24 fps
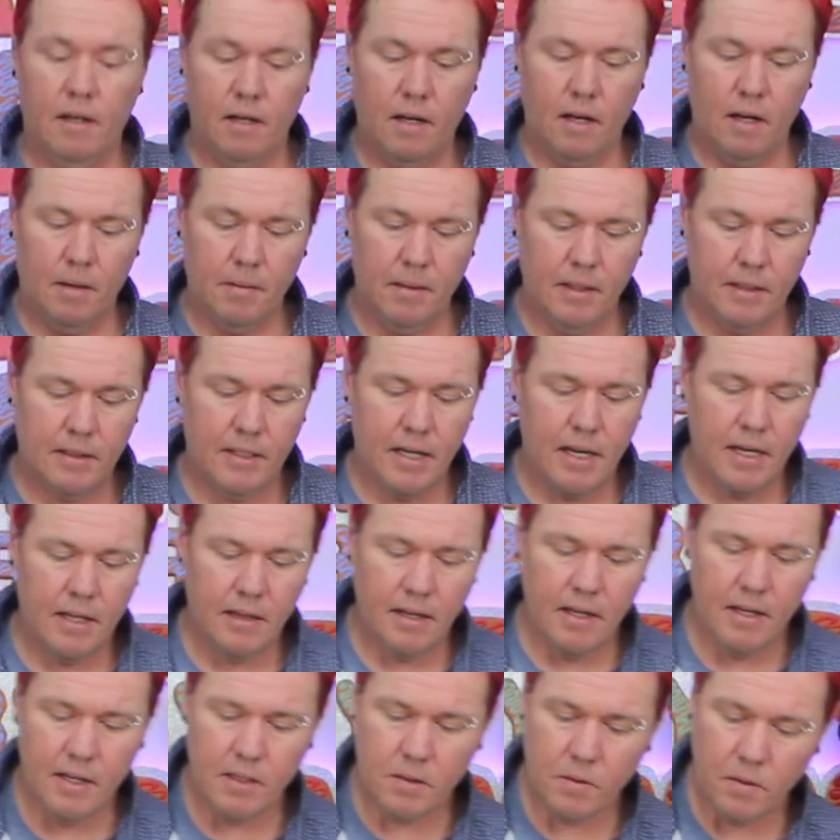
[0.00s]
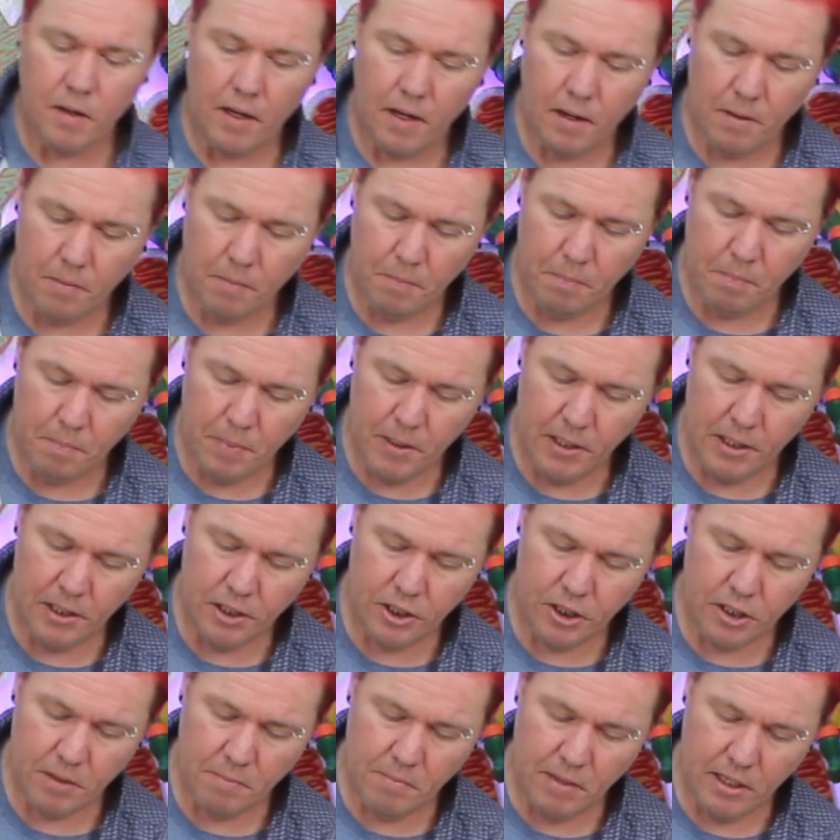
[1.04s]
I'm going to take these,
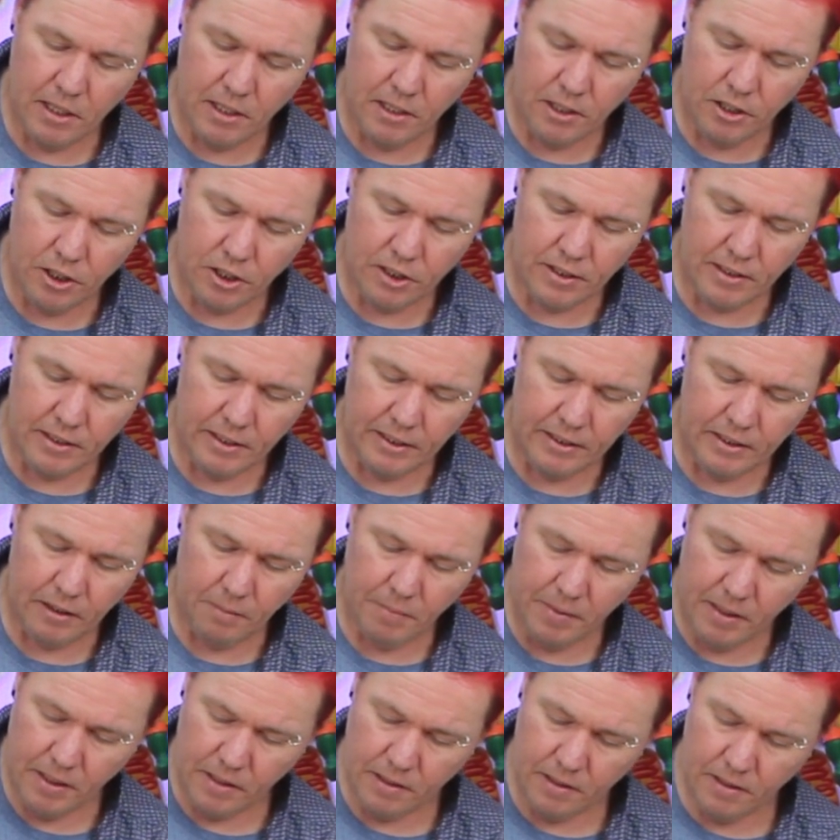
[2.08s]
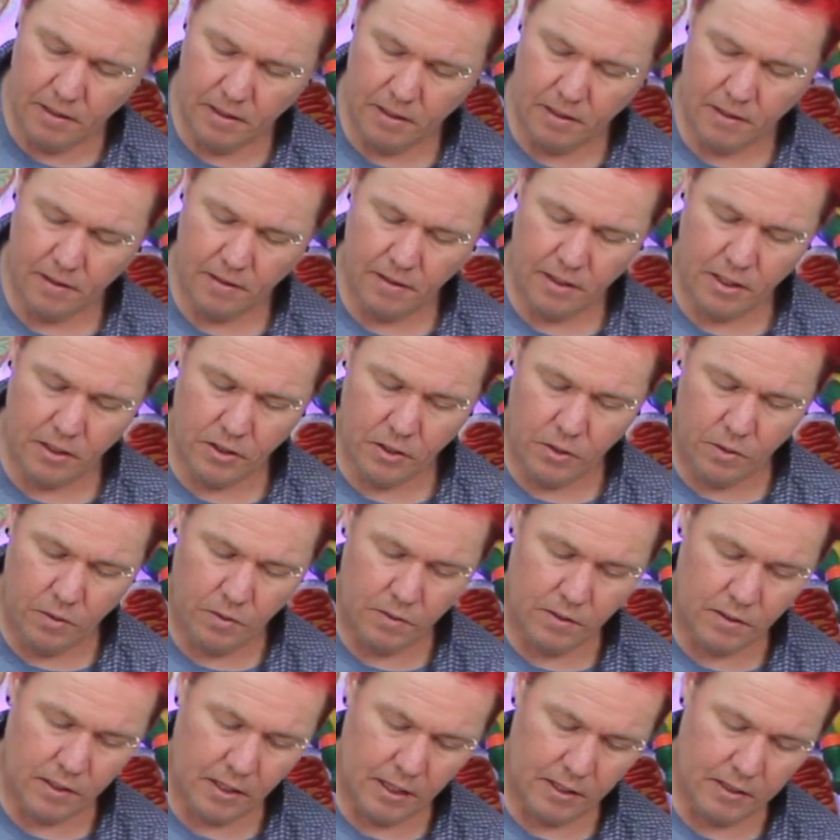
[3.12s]
pinch them in just a little bit, then
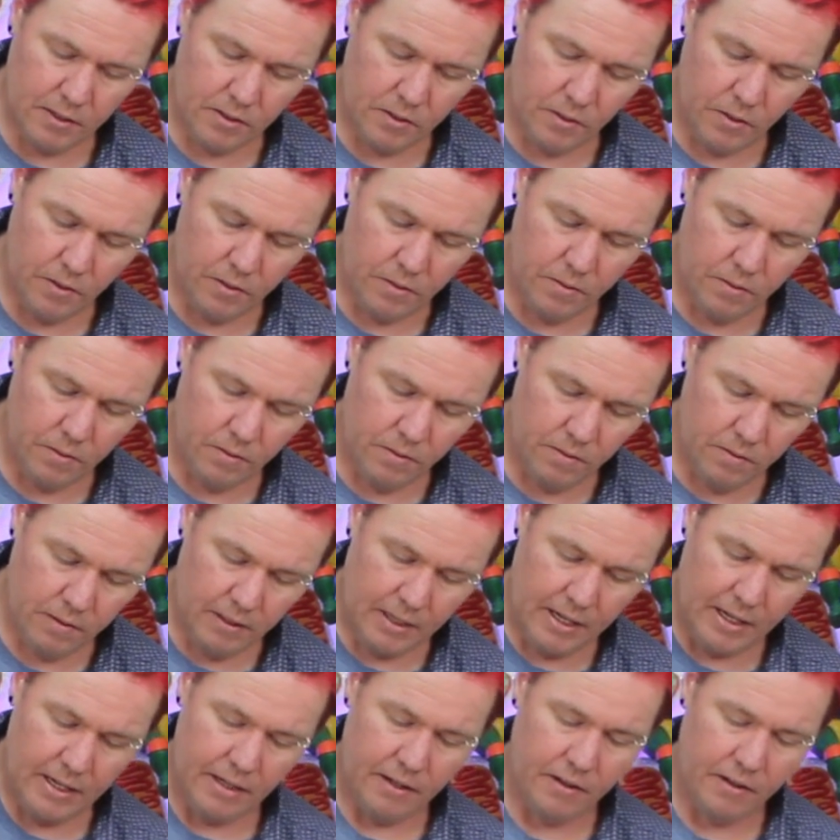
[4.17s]
use a circle cutter